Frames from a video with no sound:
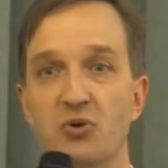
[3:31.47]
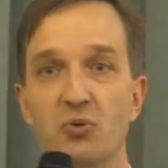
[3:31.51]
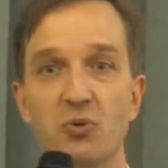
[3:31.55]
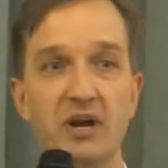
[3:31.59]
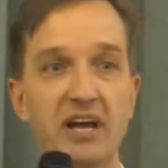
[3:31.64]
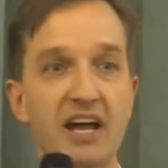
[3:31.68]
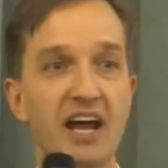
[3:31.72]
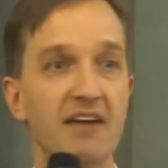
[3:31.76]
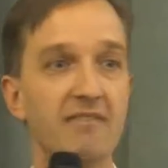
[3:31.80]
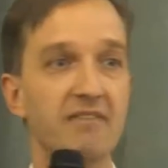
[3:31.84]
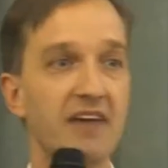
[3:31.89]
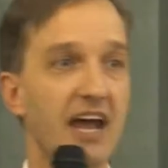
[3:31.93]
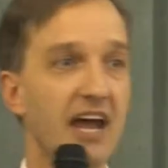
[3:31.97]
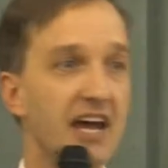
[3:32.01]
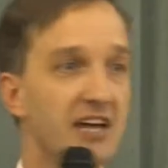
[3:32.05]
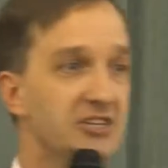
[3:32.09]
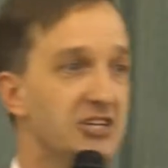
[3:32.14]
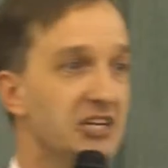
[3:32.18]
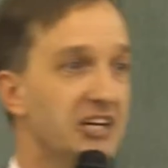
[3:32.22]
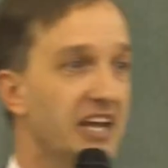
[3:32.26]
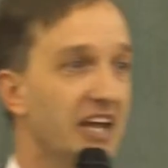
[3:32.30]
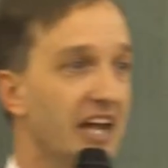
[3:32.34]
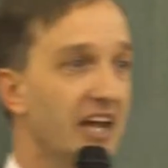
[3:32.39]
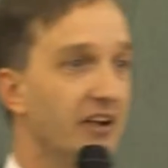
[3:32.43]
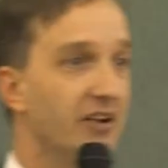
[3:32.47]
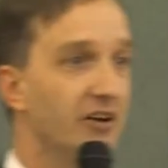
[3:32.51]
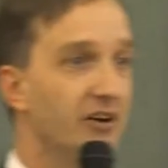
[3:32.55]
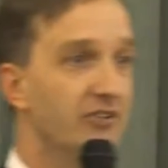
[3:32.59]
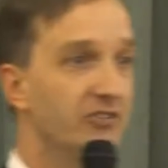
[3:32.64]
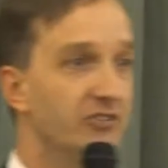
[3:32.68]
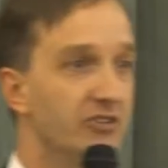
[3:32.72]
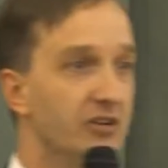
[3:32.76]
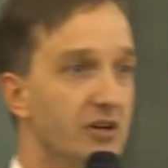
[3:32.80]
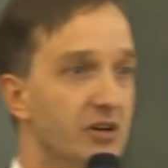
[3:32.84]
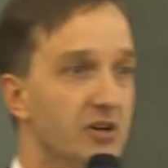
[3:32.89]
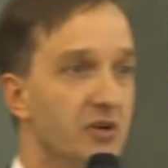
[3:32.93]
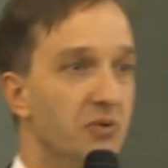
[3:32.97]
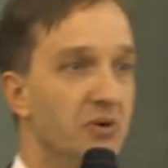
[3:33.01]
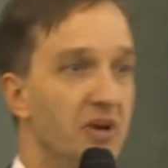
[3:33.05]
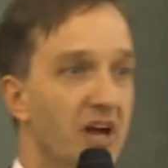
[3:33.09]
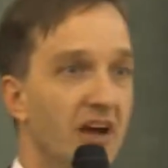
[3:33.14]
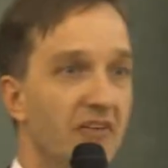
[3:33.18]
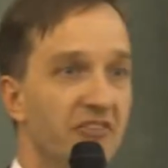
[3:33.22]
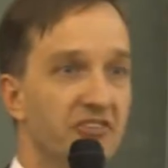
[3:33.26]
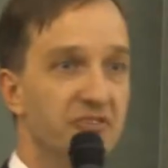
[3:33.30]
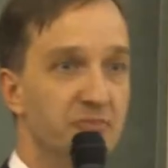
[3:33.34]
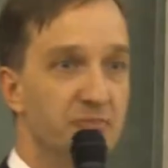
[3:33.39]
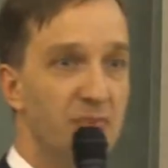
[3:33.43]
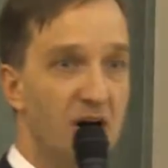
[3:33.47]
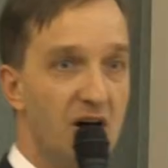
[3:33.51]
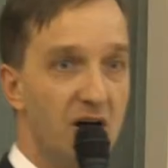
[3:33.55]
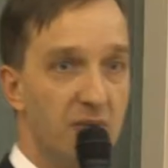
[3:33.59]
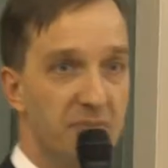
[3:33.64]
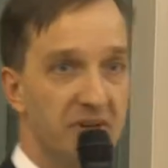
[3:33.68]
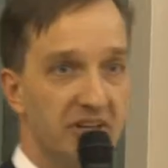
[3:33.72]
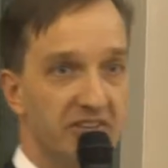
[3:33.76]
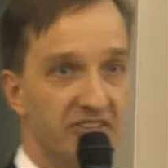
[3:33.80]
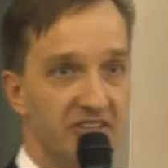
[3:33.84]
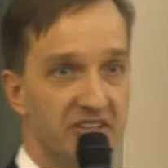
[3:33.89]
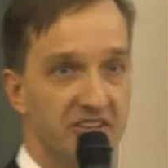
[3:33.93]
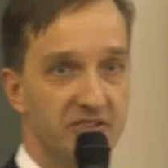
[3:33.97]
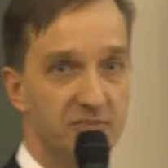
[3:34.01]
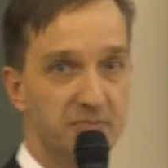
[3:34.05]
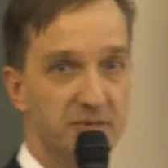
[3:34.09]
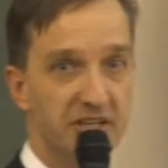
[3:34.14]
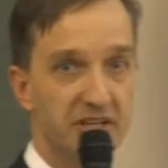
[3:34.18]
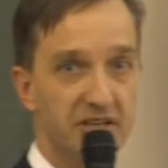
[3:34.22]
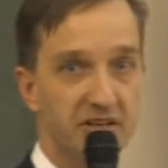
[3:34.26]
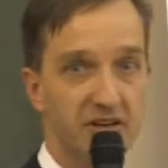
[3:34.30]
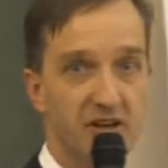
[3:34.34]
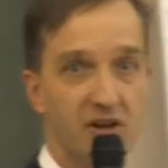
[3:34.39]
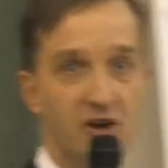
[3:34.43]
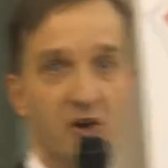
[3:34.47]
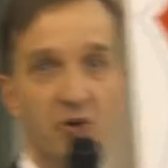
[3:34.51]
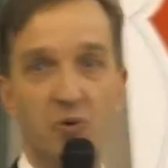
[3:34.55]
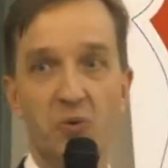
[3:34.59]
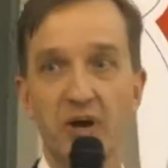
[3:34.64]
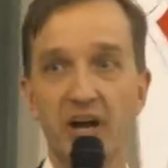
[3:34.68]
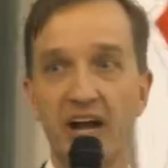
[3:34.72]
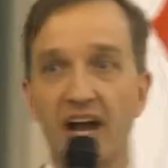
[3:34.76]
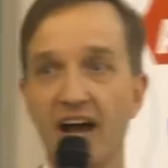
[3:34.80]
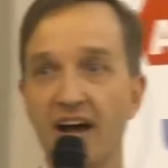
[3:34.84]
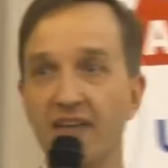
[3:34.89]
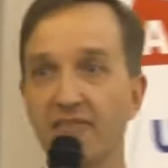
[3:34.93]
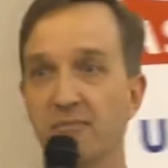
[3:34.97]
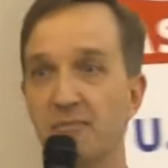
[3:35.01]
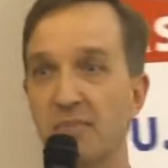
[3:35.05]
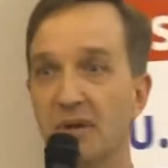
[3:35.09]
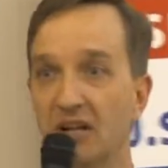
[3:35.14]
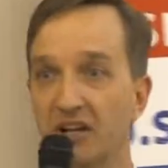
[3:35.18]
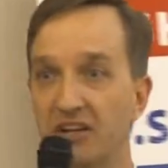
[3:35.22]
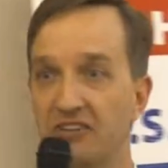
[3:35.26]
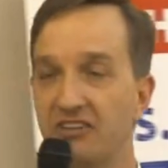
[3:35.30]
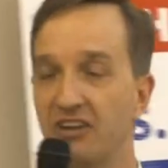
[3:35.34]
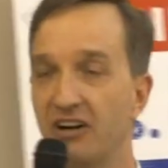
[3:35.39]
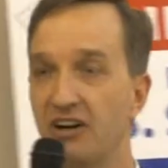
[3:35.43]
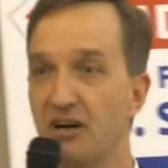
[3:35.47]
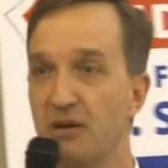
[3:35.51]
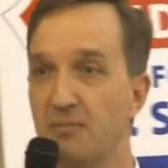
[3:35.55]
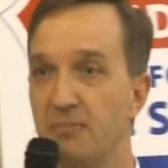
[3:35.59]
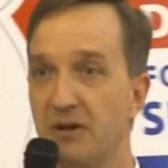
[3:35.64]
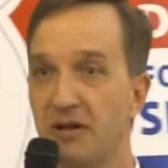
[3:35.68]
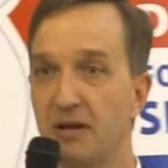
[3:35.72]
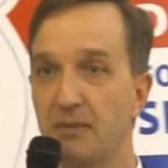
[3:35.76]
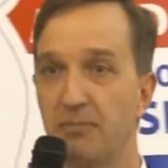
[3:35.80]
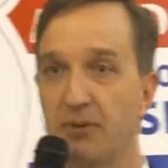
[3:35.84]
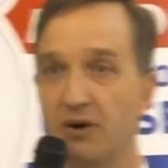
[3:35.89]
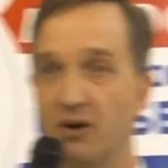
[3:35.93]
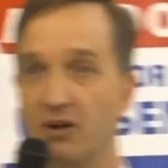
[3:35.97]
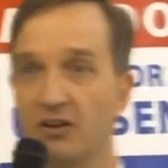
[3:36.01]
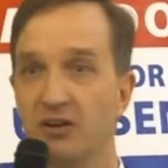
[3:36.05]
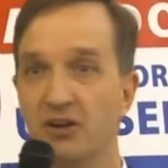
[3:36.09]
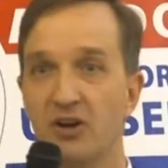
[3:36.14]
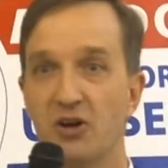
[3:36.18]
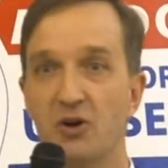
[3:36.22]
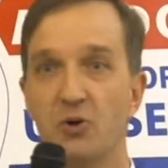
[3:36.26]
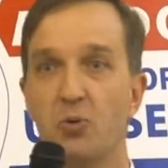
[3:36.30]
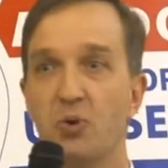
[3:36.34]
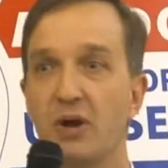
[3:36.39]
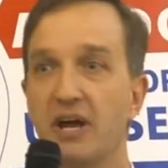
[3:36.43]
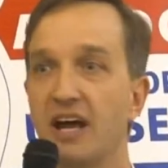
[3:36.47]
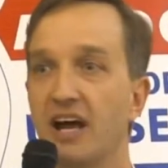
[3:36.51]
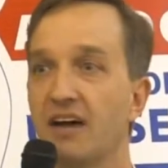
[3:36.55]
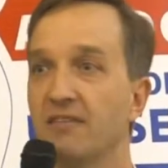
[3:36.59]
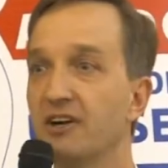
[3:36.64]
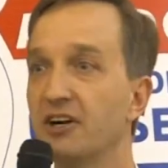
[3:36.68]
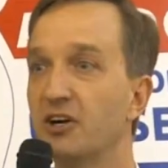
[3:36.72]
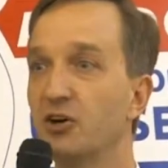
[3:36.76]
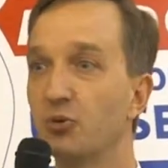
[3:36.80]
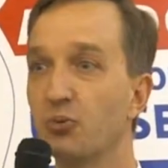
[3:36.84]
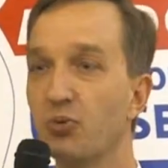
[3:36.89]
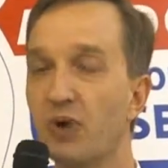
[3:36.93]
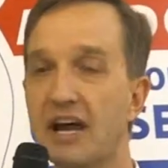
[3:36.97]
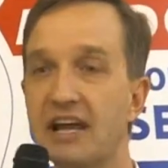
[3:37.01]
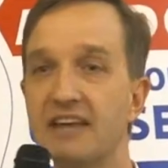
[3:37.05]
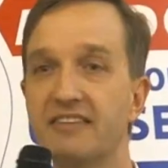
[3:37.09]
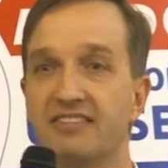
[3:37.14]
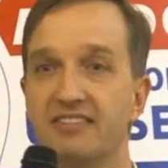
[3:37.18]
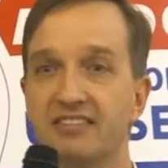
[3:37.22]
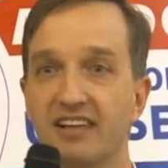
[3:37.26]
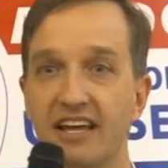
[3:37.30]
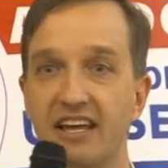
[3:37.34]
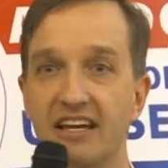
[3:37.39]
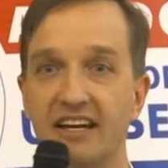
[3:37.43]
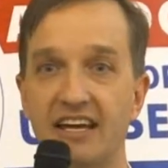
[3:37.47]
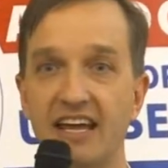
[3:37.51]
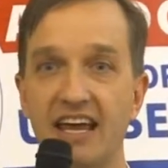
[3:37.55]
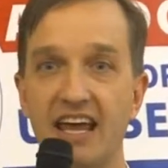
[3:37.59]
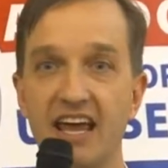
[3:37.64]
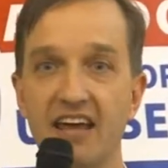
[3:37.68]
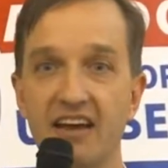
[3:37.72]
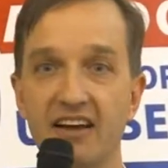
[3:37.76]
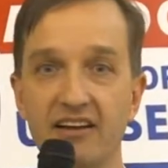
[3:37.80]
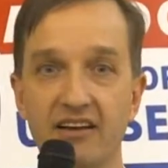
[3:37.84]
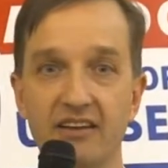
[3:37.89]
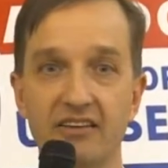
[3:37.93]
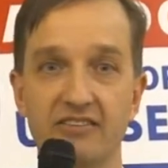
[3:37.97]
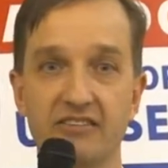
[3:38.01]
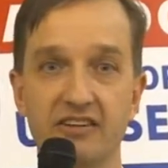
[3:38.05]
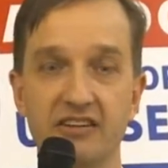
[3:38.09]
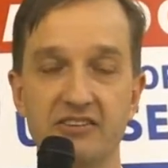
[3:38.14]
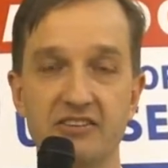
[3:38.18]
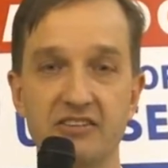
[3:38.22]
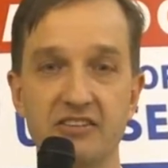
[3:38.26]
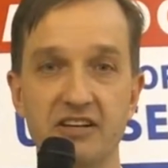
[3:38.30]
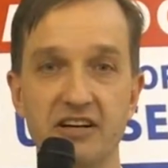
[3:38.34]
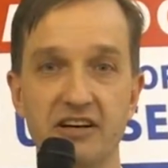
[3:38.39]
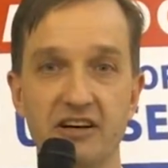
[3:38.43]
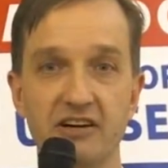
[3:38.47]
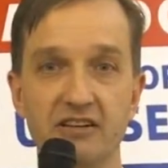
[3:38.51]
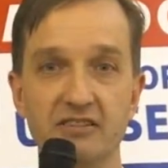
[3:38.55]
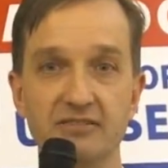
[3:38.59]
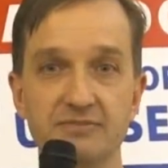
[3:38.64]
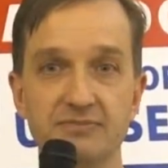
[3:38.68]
We have educators, we have small businessmen, we have military people, we have a great slate of candidates this year.